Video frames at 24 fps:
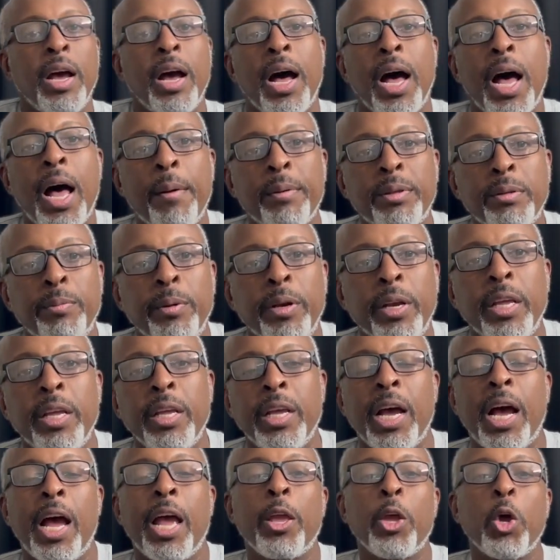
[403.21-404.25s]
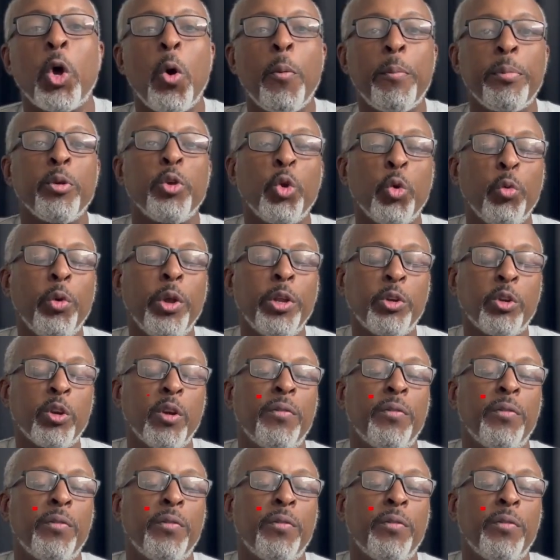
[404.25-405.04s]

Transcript: I'm Smitty. I hope you reach your